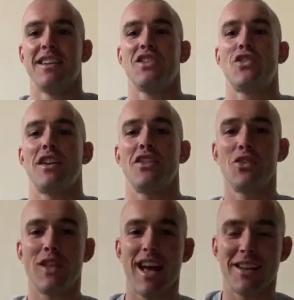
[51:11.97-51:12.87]
trying to
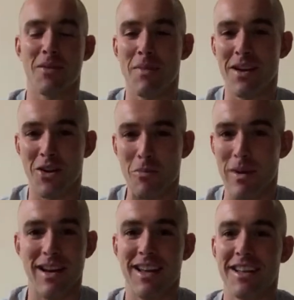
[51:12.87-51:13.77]
do that in the mirror
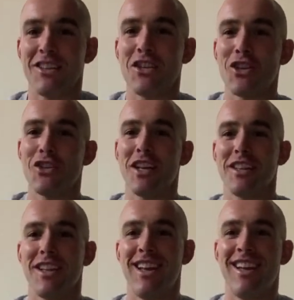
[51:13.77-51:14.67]
but you
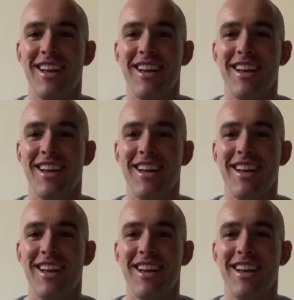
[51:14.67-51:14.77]
know